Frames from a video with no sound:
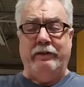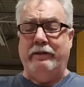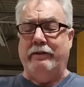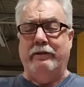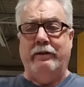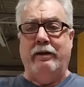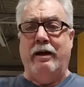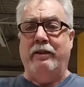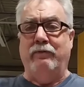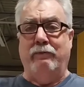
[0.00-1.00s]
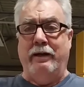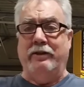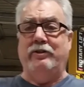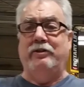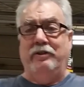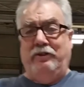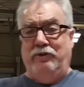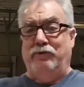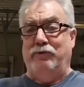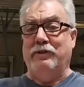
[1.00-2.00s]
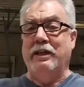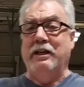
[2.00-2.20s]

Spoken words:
this is not the wrench to use